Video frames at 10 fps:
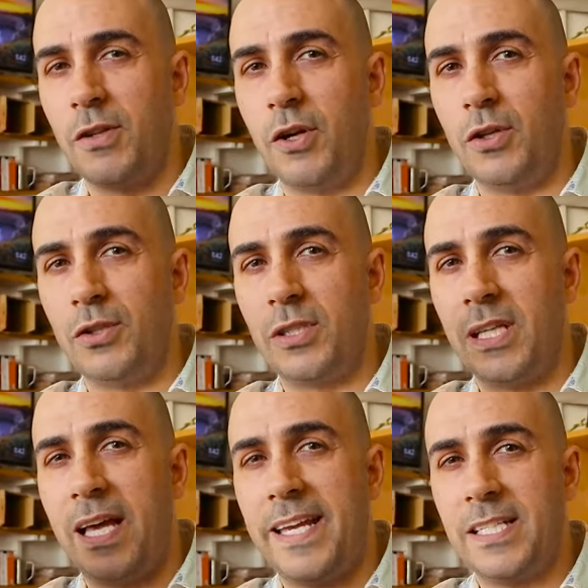of those
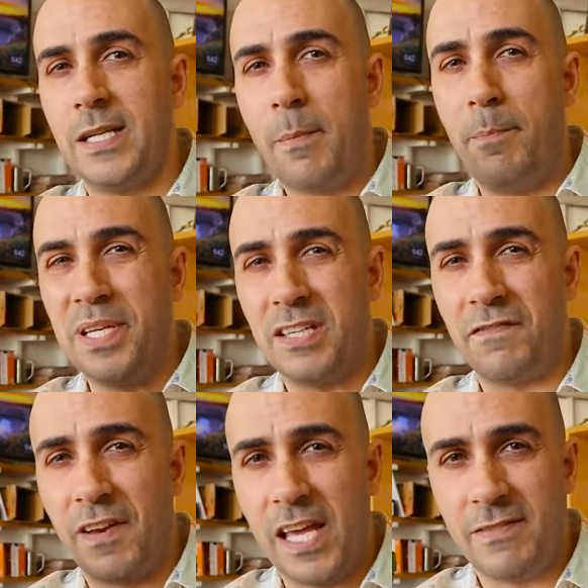late bitter
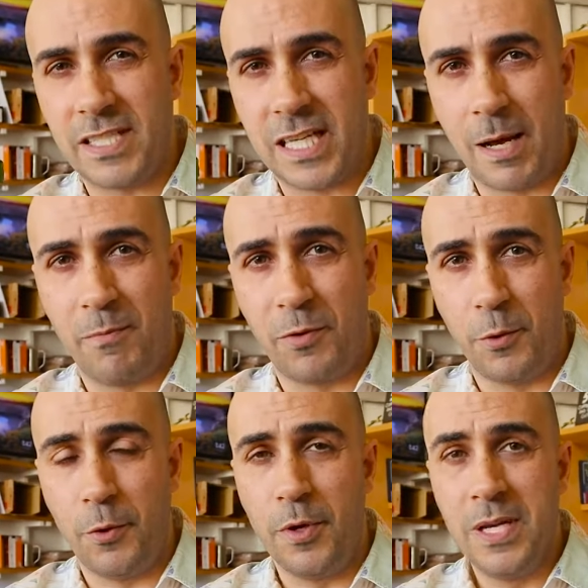flavors to come
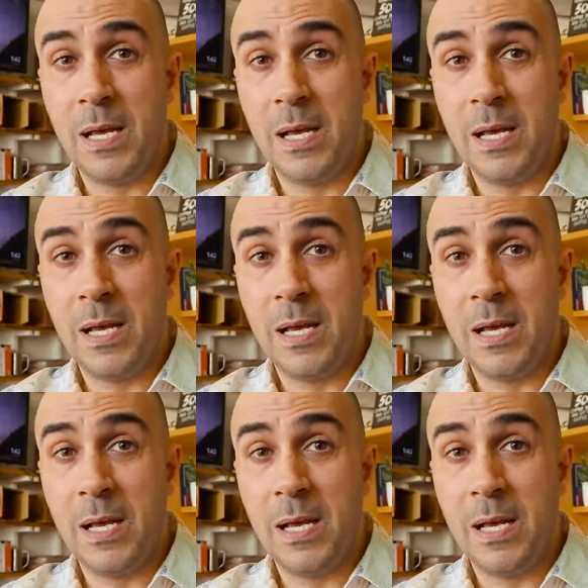through.